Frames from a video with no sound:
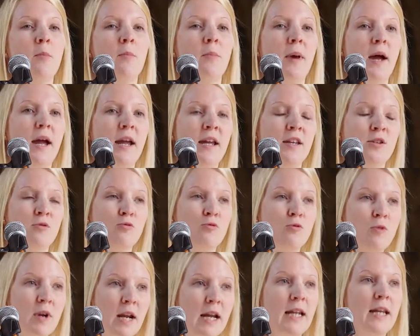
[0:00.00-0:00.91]
but it's
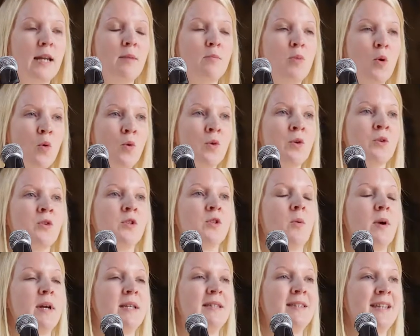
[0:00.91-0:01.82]
really important
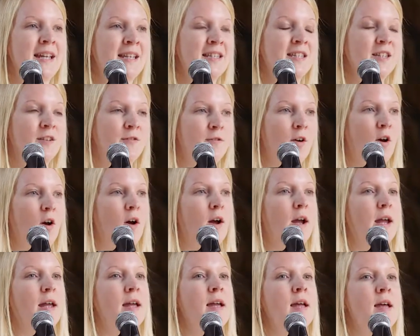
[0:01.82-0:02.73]
to
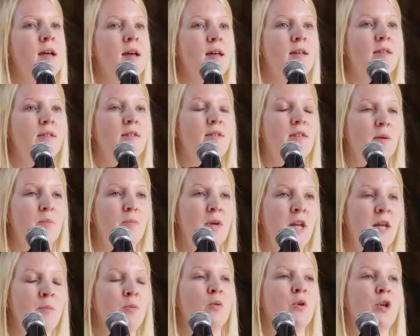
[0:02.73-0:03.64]
identify that
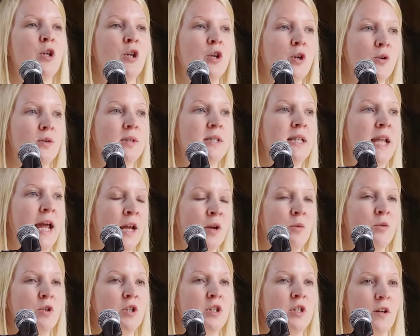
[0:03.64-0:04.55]
people use
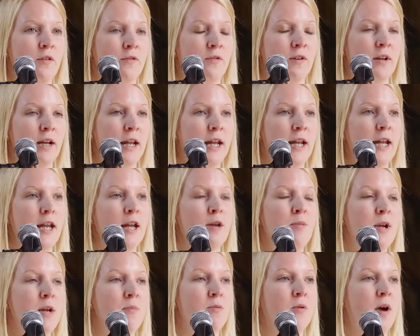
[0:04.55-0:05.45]
language differently,
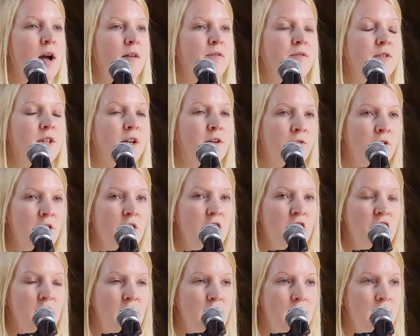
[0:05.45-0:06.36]
people have different
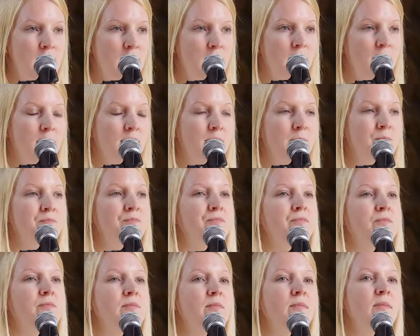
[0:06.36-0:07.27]
agendas,
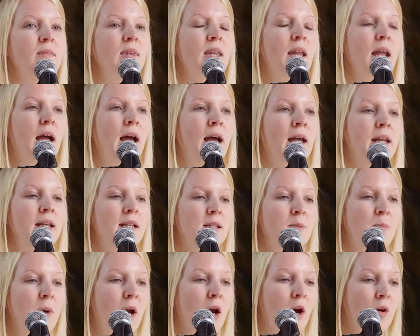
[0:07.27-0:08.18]
and
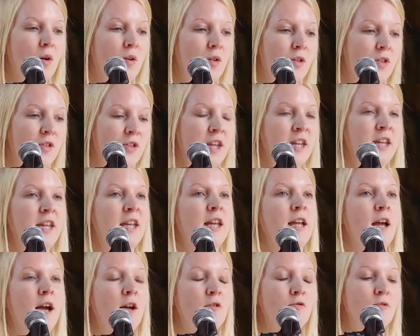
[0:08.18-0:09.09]
it's about
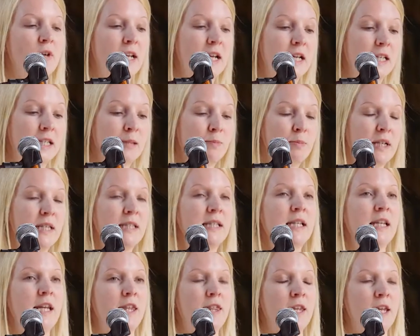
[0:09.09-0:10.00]
thinking and really
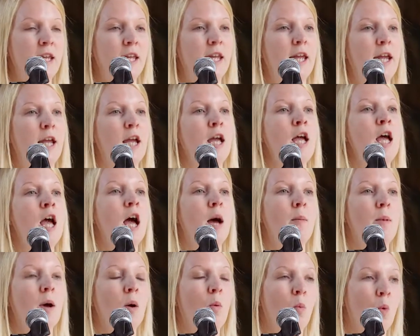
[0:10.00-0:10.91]
explicitly thinking
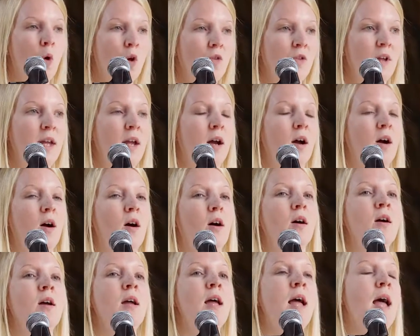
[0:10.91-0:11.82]
about what they
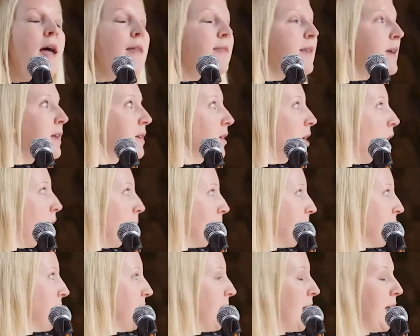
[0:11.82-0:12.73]
are, and then
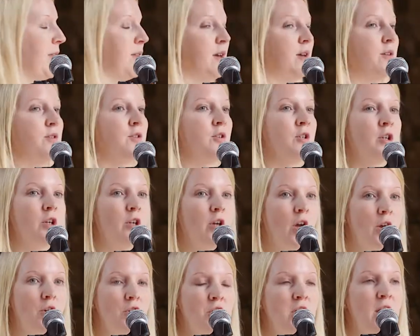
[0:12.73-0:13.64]
coming together to
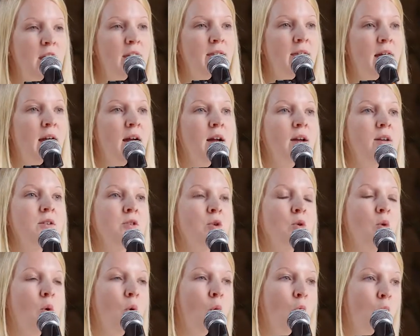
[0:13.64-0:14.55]
negotiate that
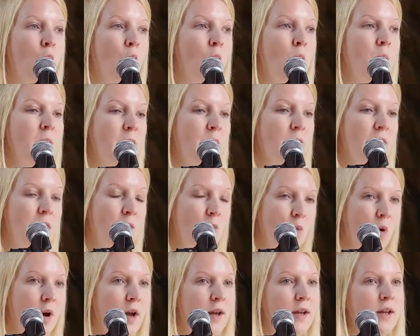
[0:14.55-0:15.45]
to all be
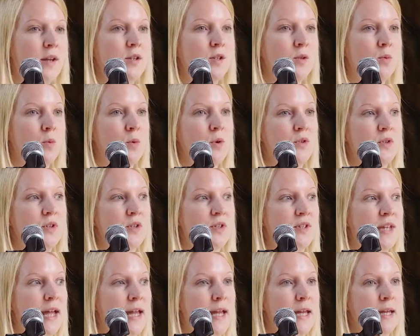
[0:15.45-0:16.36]
then working towards the
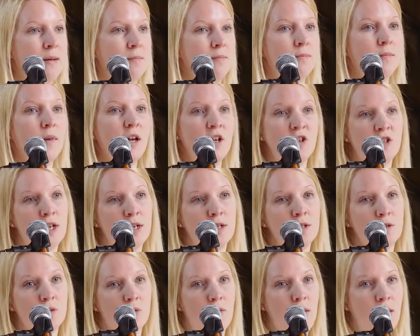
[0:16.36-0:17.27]
same
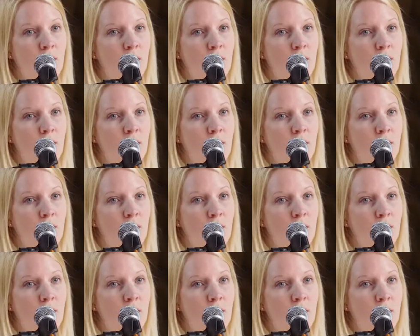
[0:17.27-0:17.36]
agenda or